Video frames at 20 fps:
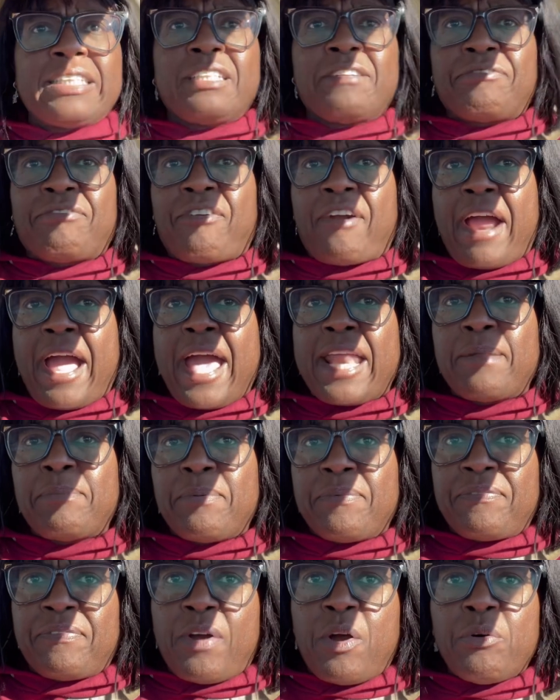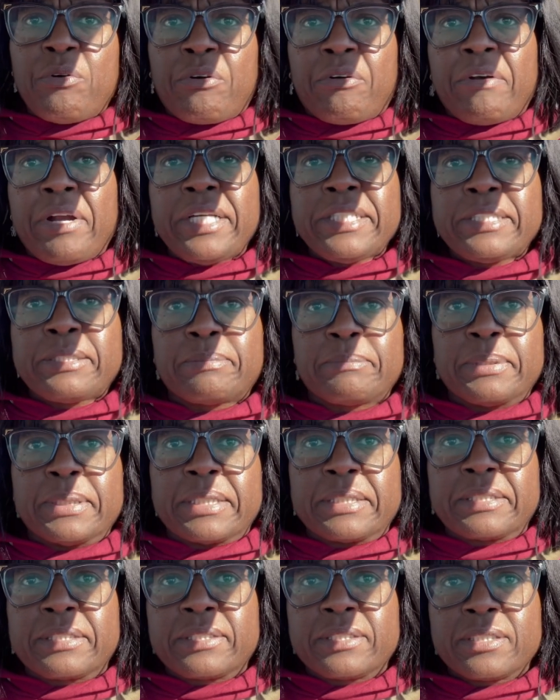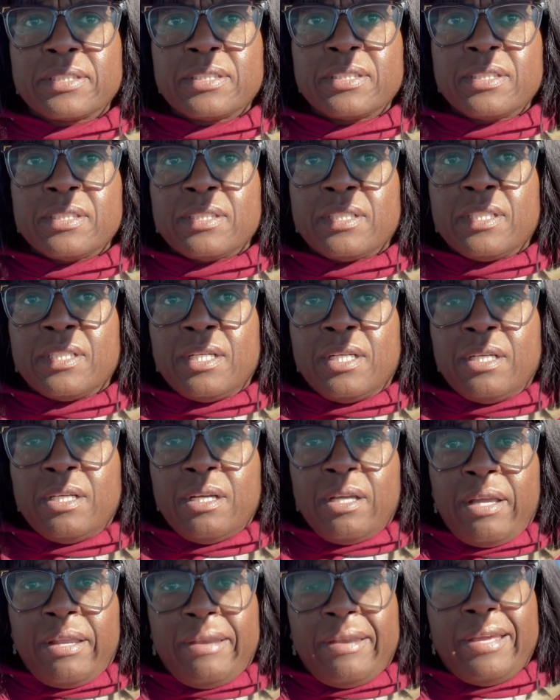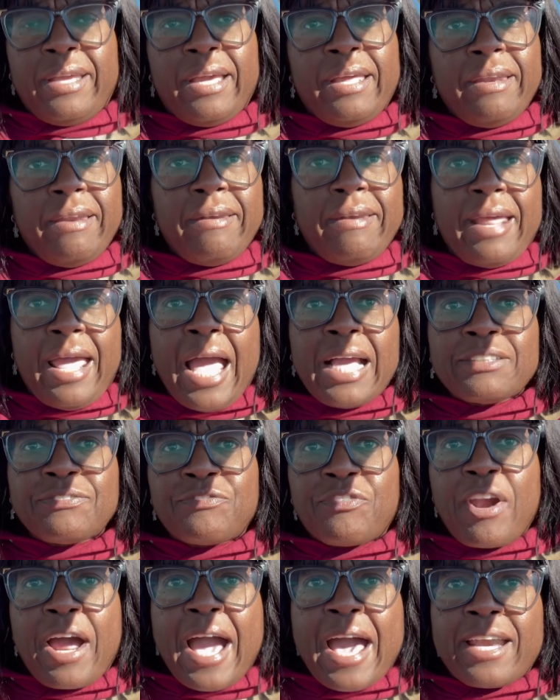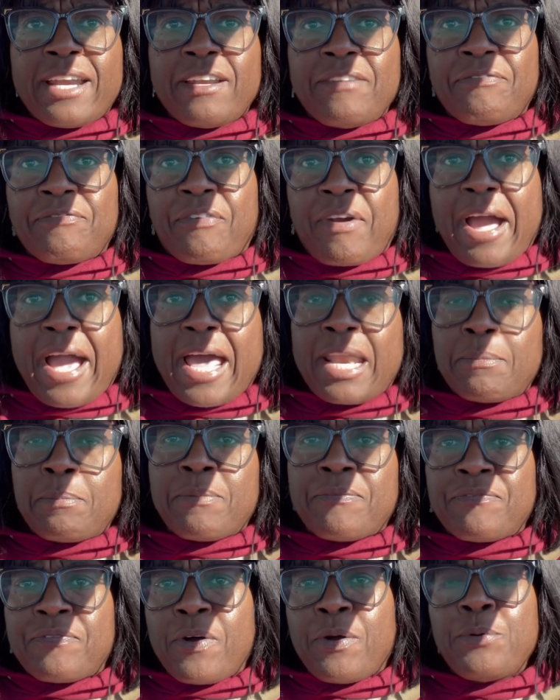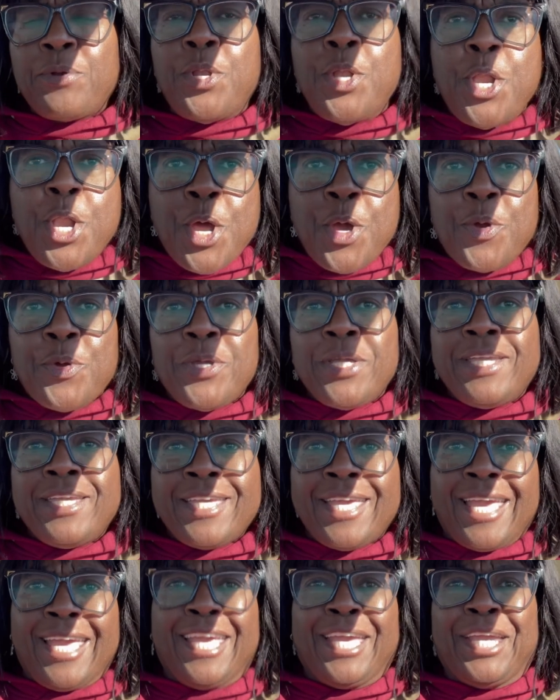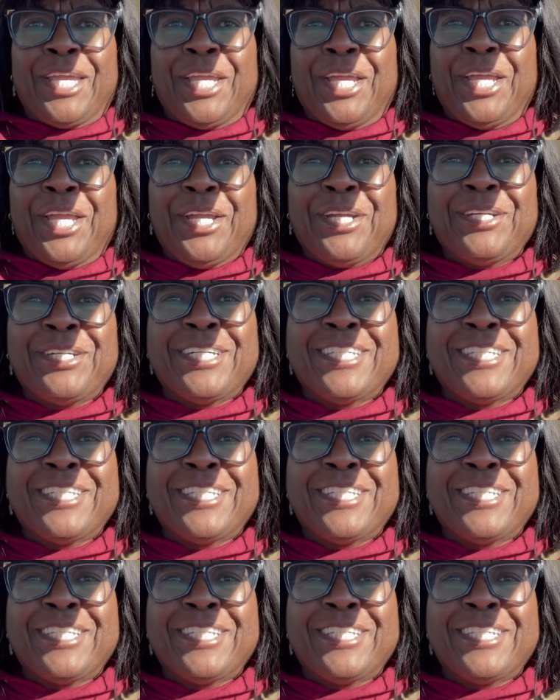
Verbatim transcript: the Friday before Christmas. And then the next Friday, the Friday before New Year's.